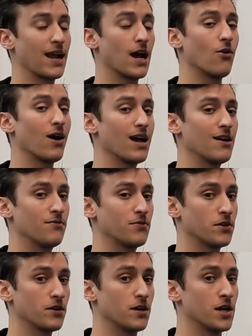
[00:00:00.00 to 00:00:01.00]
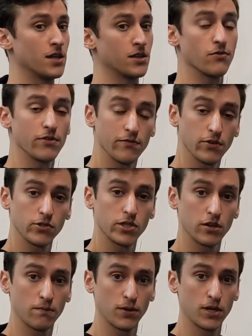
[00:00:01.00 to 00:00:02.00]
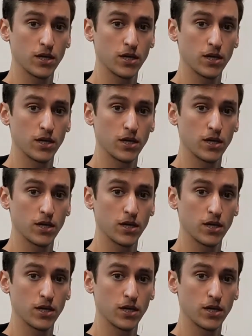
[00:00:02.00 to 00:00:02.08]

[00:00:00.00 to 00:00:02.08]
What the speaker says: However, the reviews look pretty